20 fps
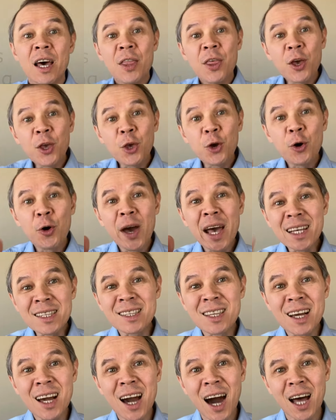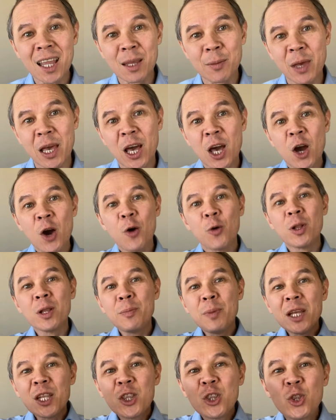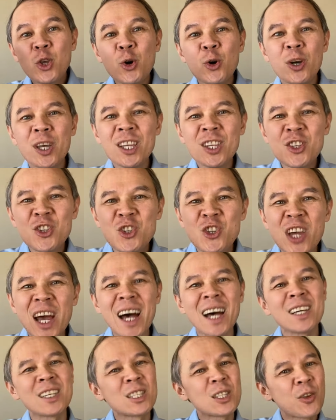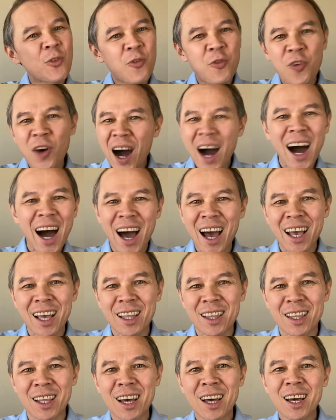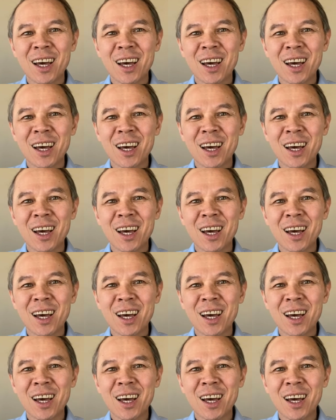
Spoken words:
The US economy will be doing just fine.